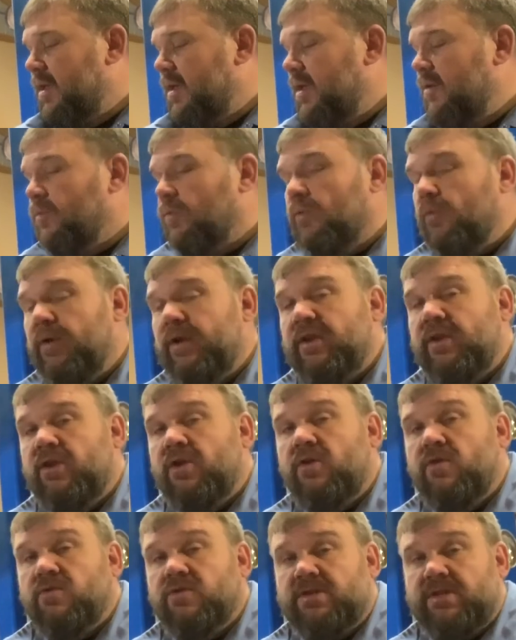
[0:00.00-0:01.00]
will
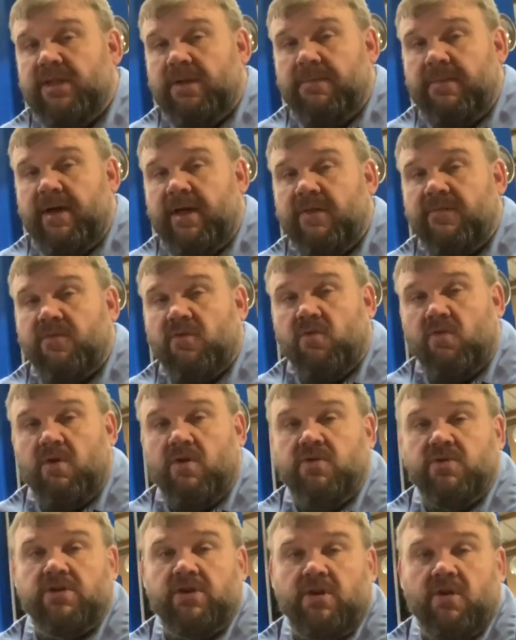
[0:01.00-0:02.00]
reduce the amount of
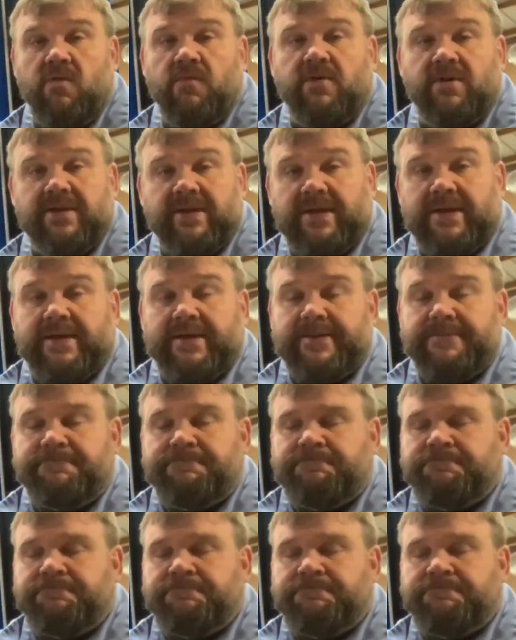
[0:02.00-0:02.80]
corrosion over time.